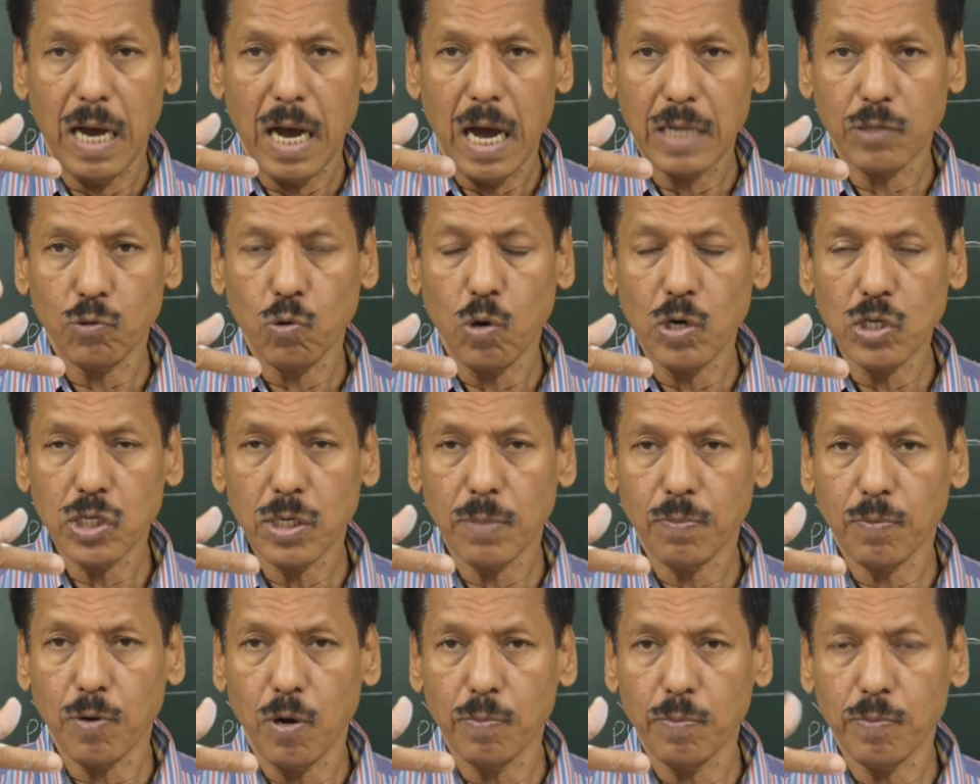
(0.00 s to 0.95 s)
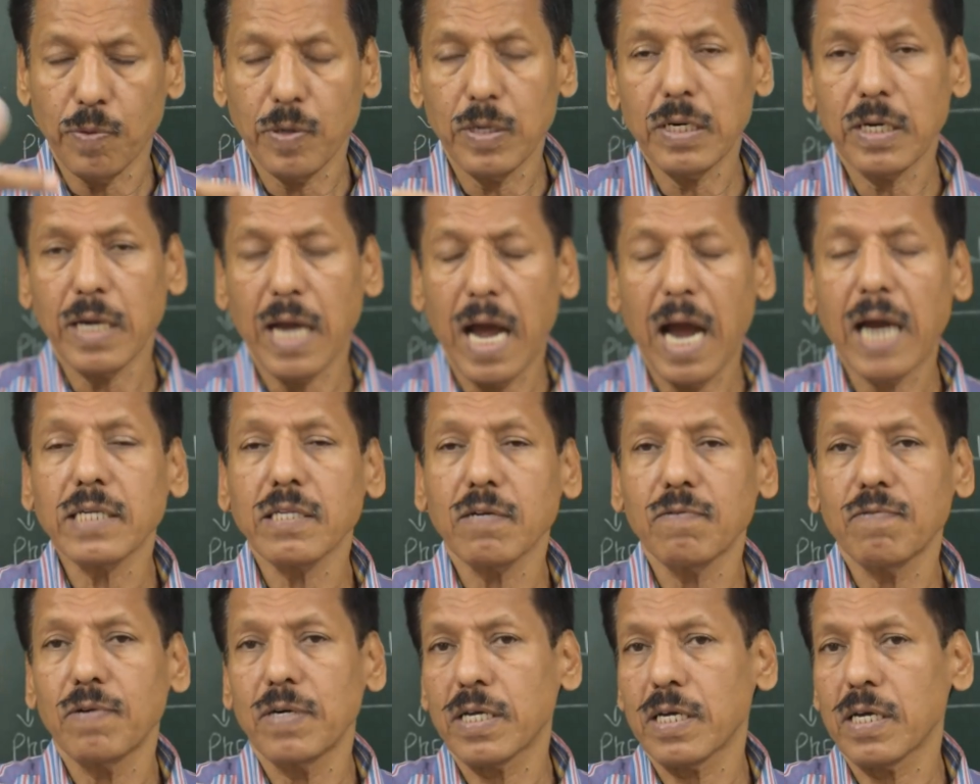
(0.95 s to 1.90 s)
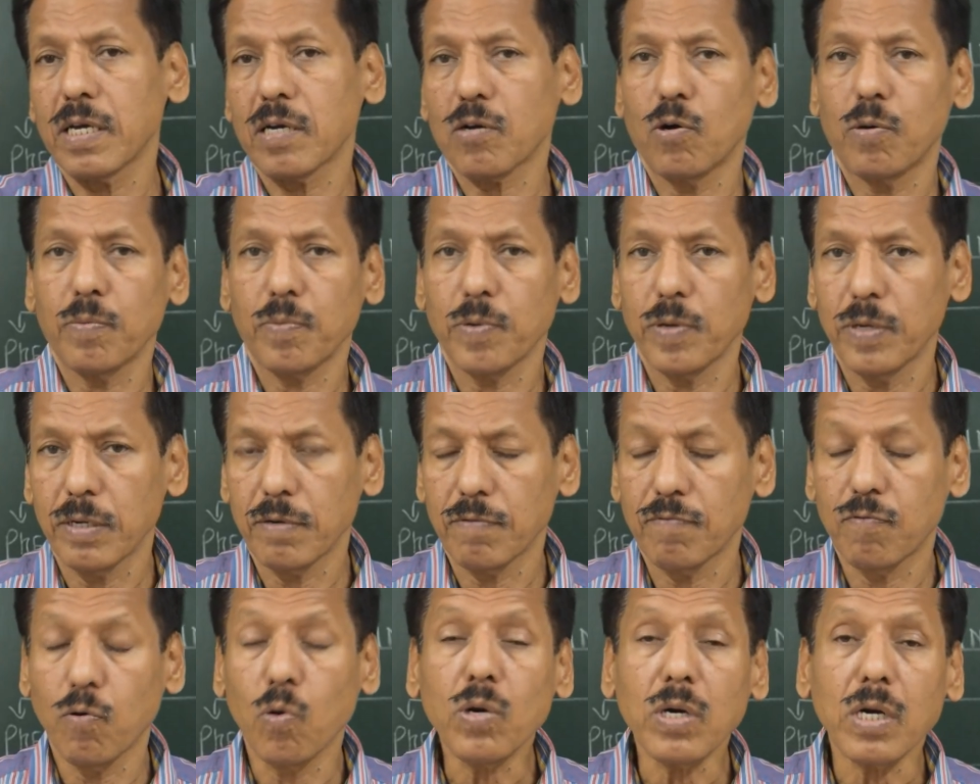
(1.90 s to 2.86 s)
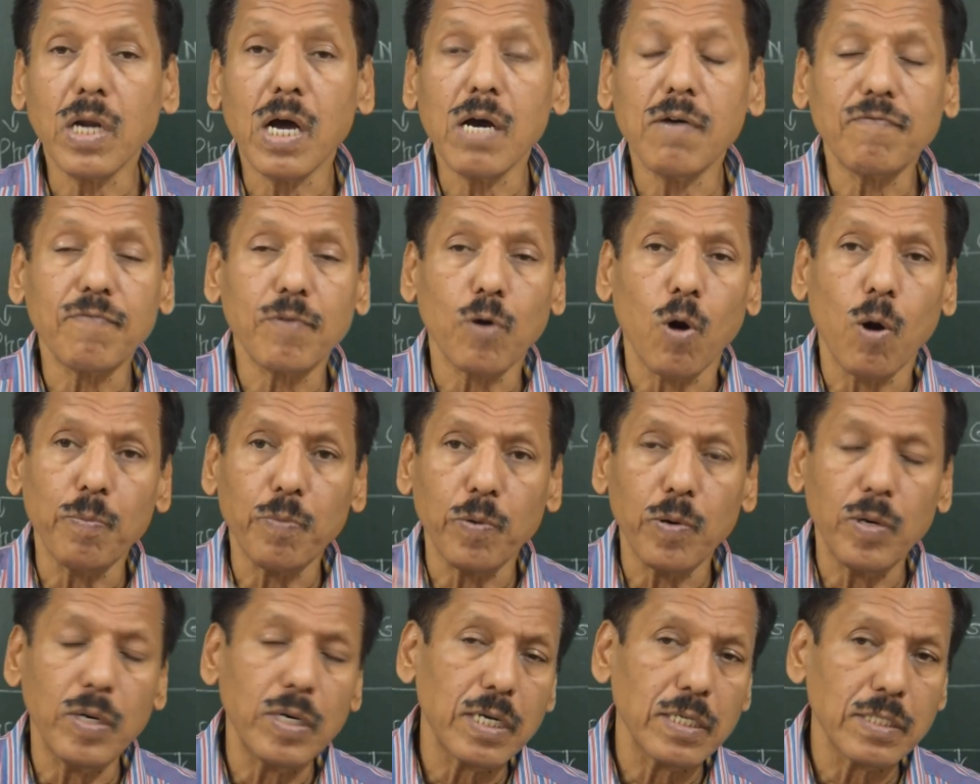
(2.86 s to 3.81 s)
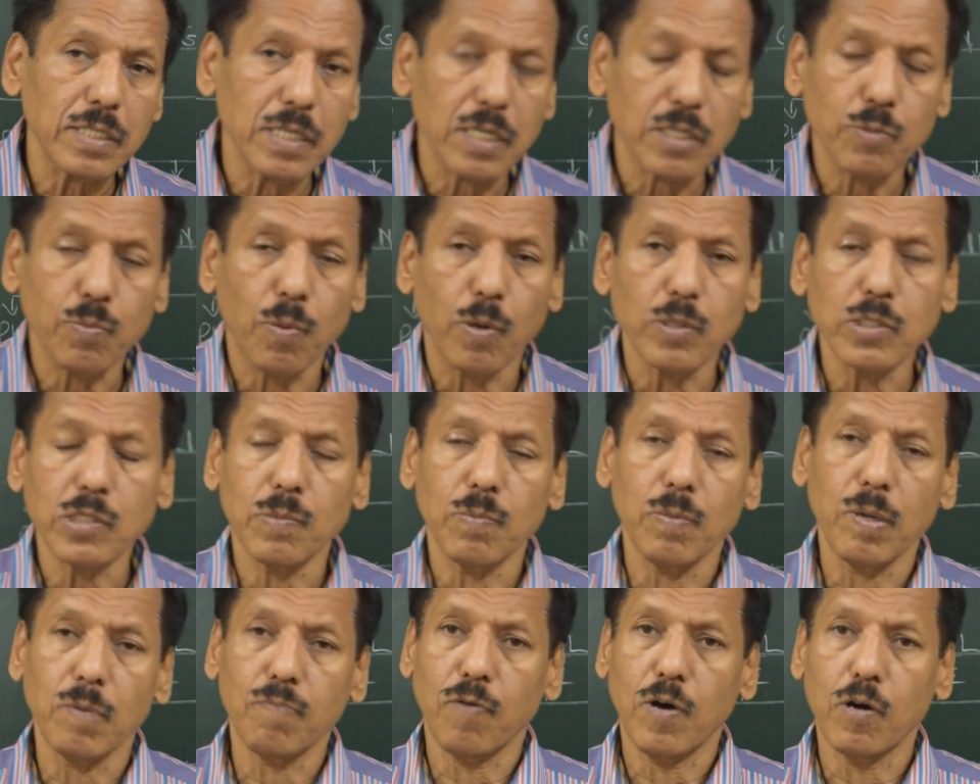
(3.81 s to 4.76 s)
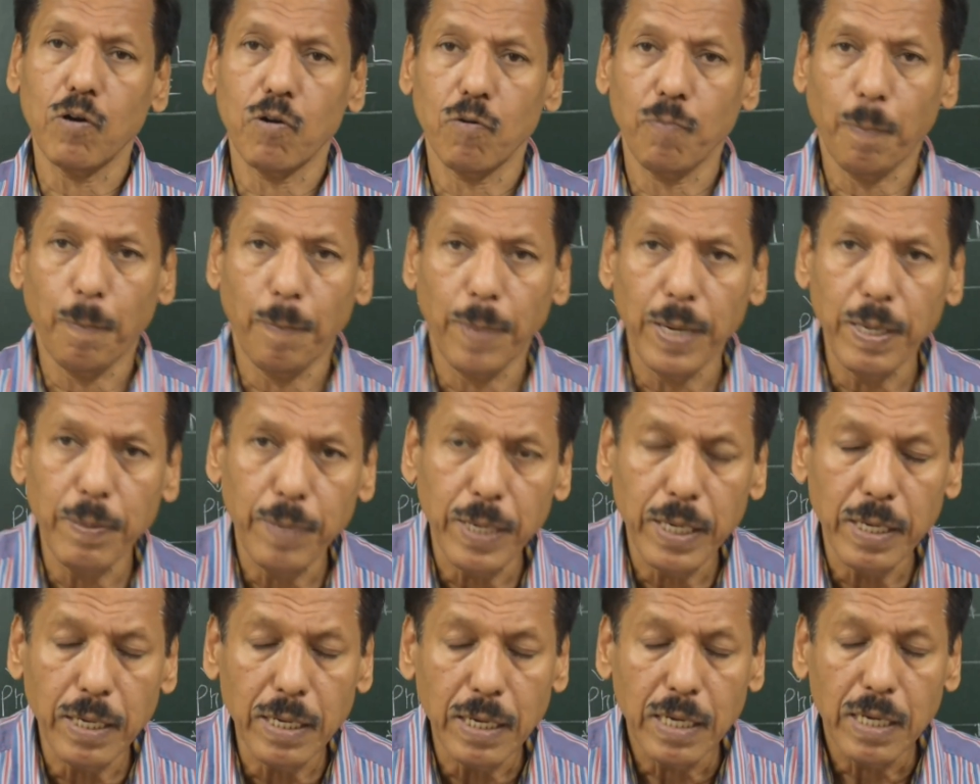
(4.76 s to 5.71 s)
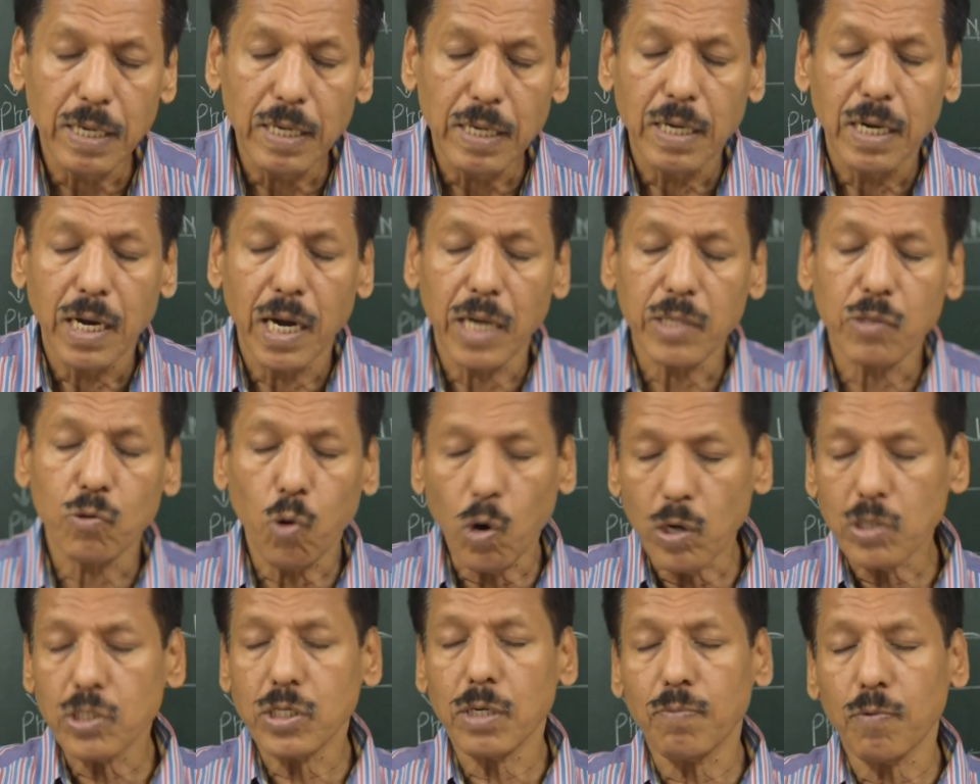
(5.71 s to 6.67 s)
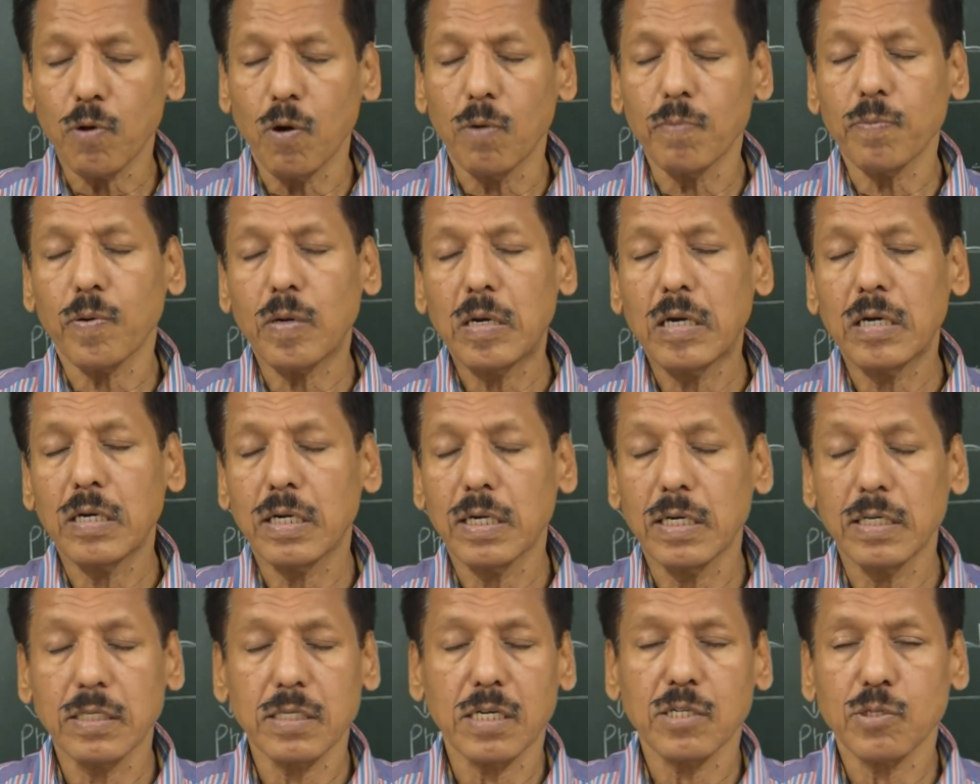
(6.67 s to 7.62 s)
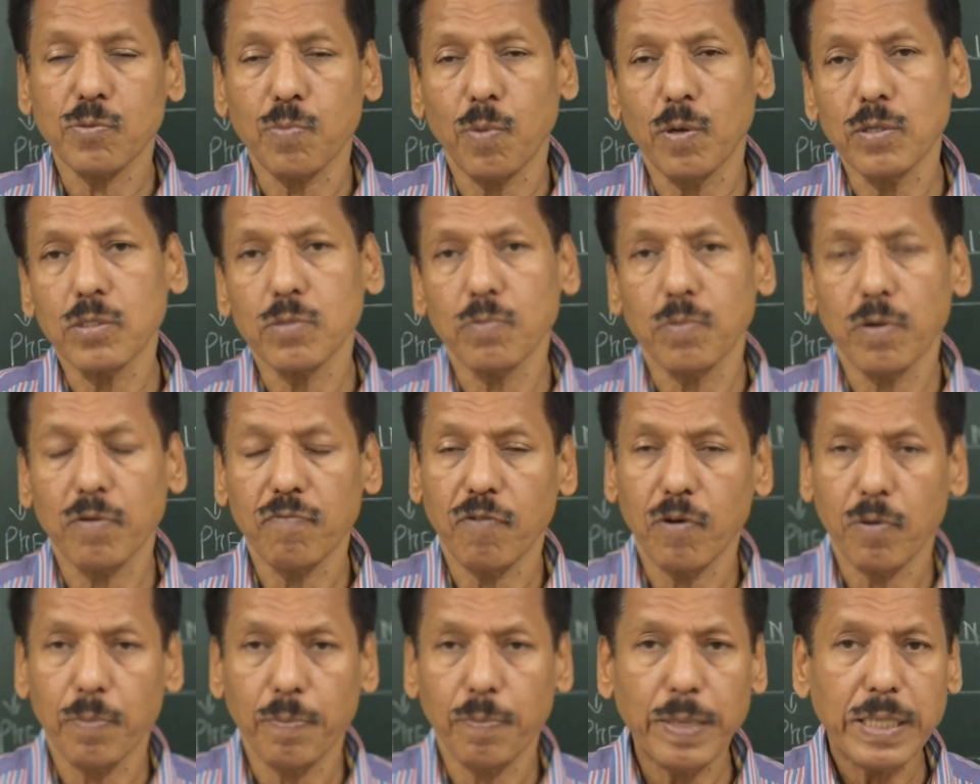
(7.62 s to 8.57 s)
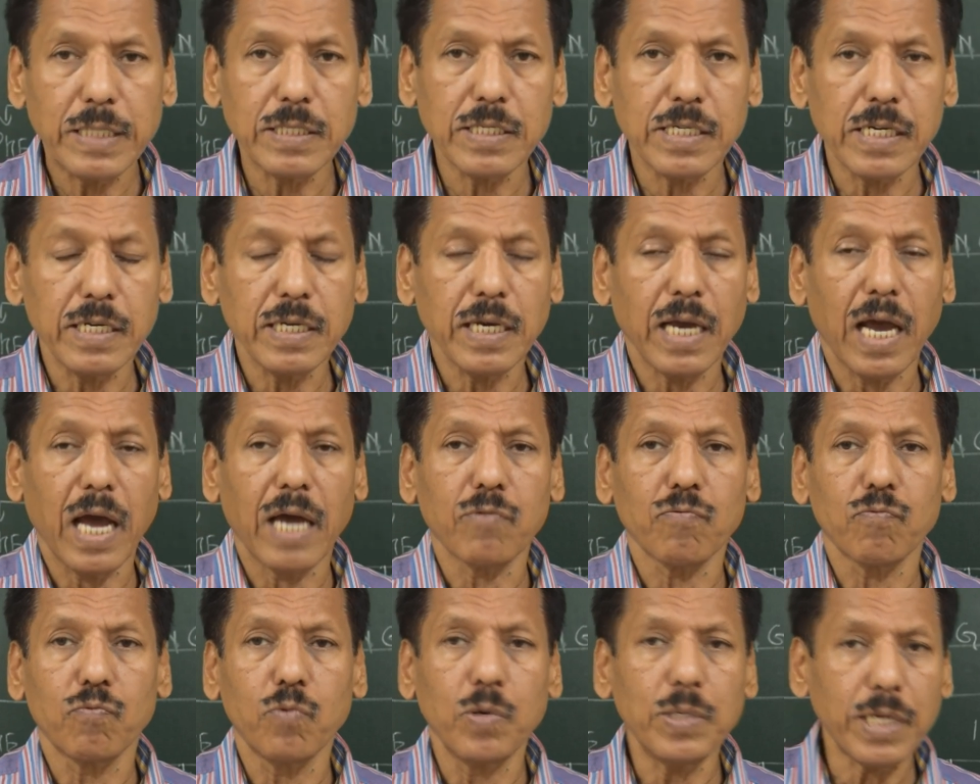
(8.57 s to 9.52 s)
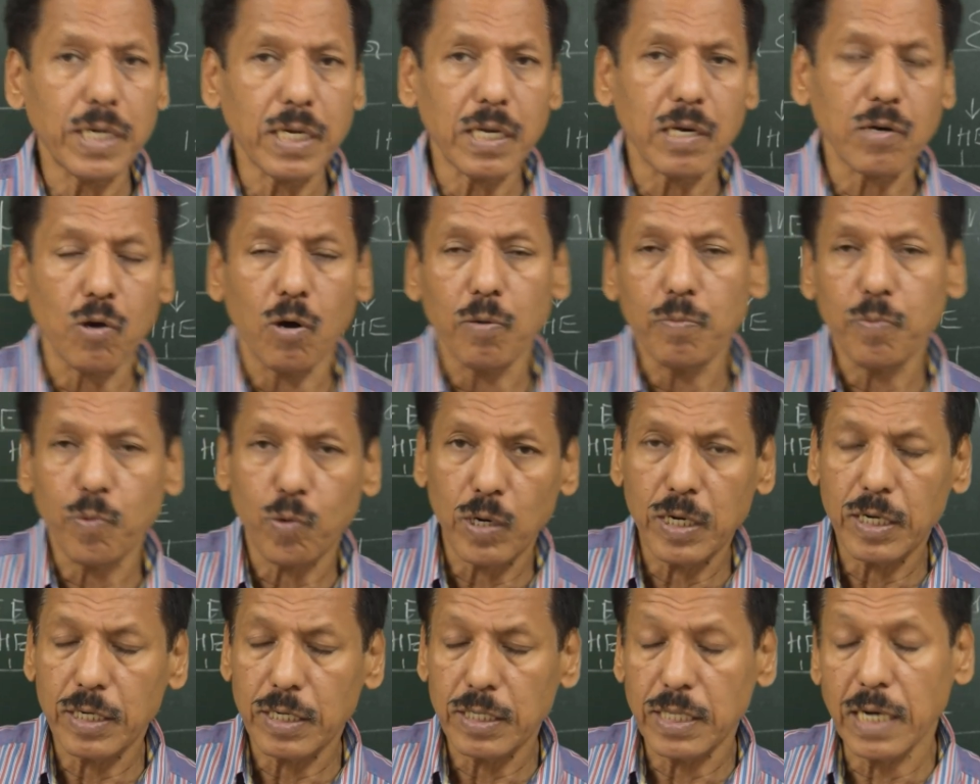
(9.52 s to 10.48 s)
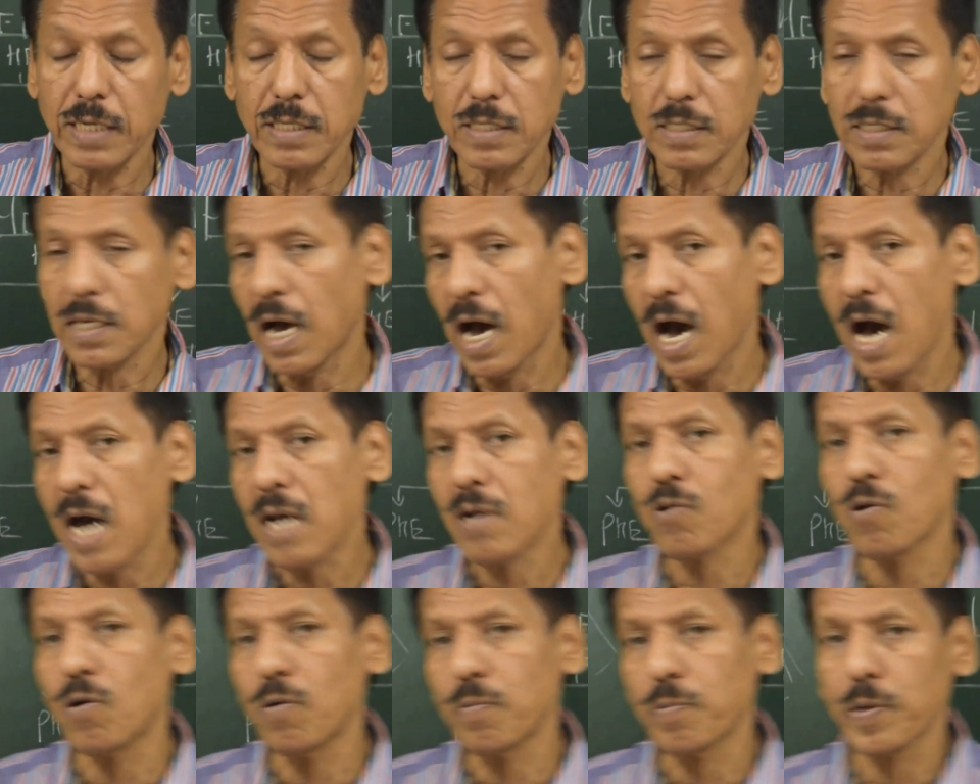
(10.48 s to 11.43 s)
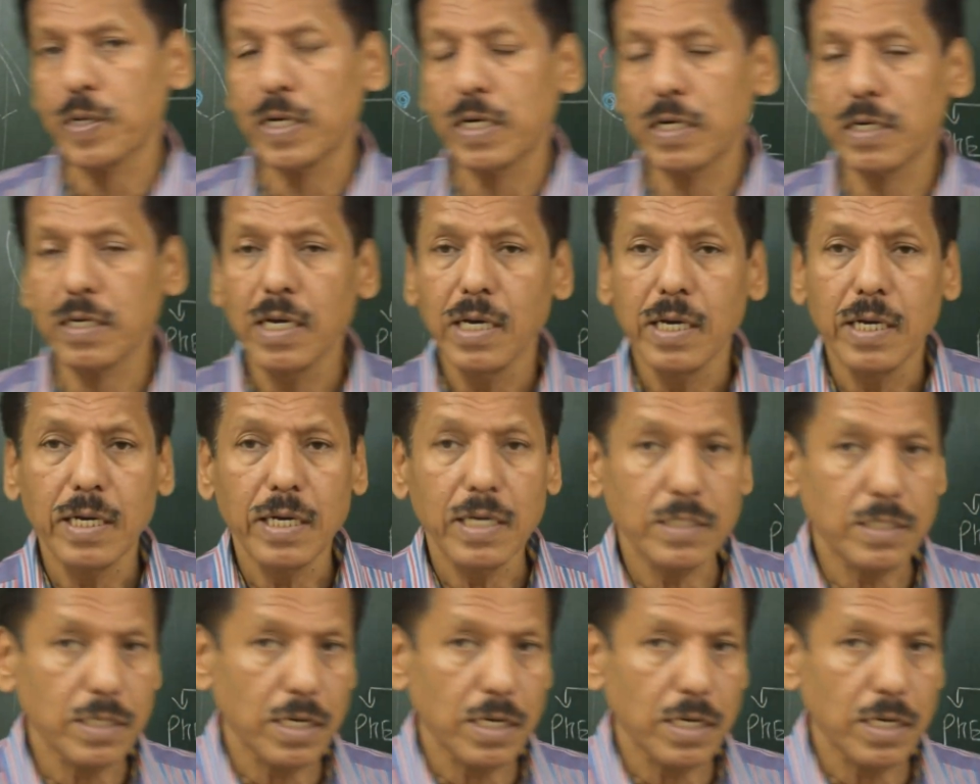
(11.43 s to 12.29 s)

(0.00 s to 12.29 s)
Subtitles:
athwartship component, and the vertical component. Fore and aft component is responsible for PB. The thwartship component is responsible for PC, and vertical component, that is R component, is